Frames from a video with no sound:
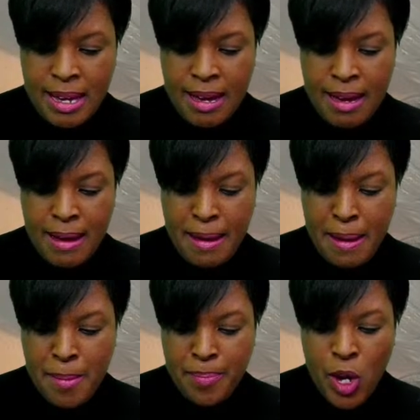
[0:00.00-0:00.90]

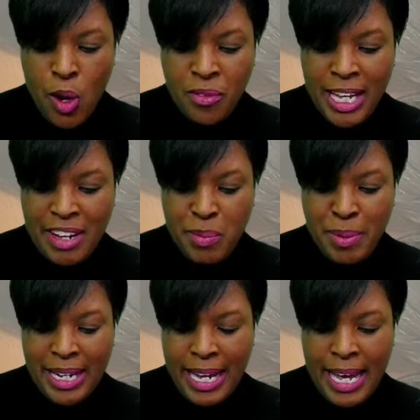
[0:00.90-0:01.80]
Hopefully
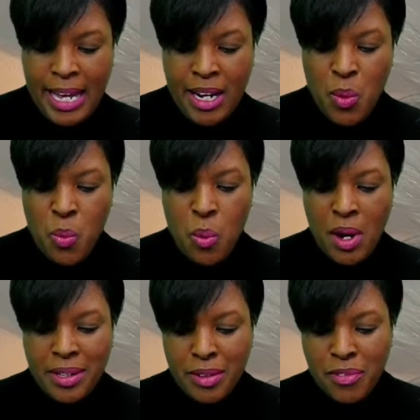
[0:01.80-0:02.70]
everybody had a
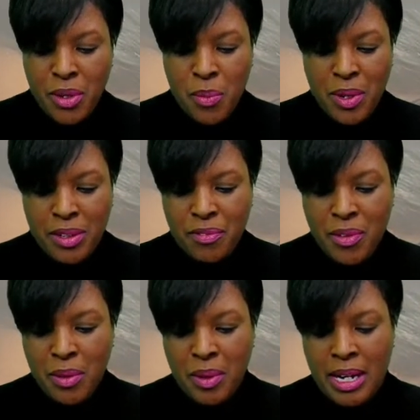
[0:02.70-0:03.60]
wonderful,
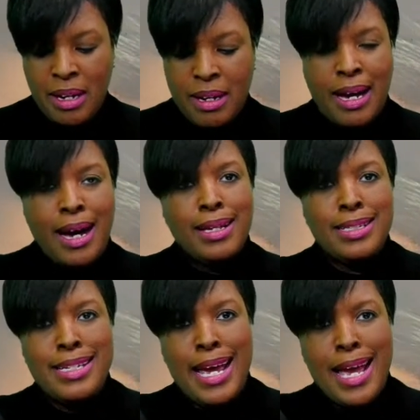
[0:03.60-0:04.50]
wonderful
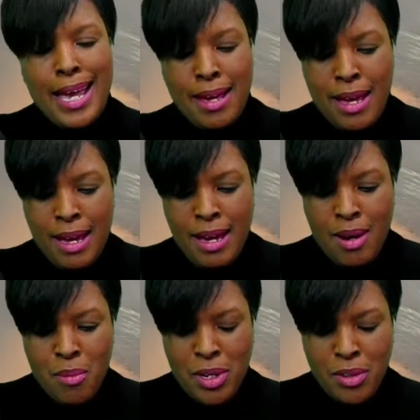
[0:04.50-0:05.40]
holiday,
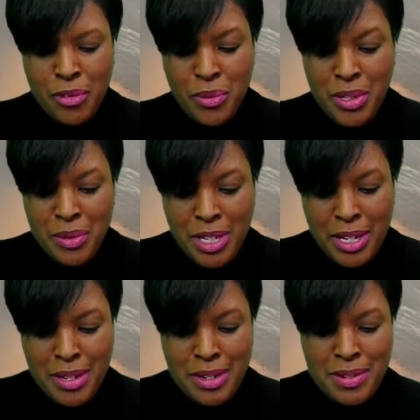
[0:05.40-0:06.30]
wonderful New
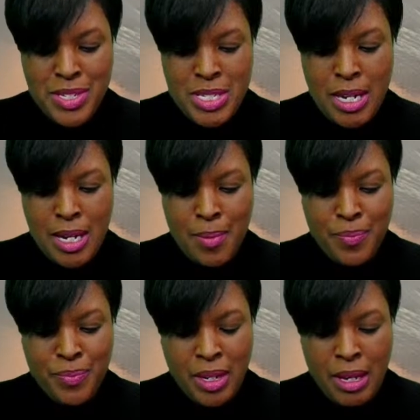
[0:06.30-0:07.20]
Year's.
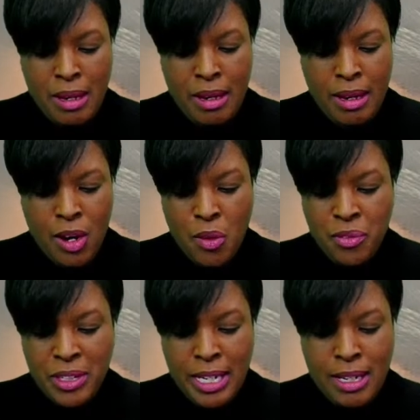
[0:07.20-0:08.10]

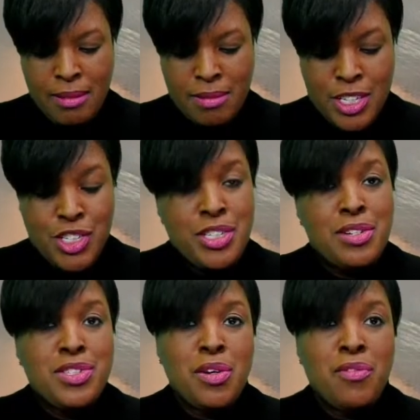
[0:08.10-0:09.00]
Hopefully this year
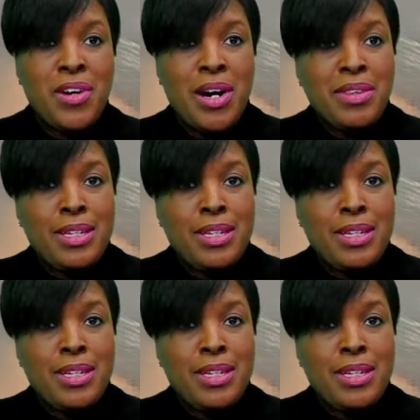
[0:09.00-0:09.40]
so far, a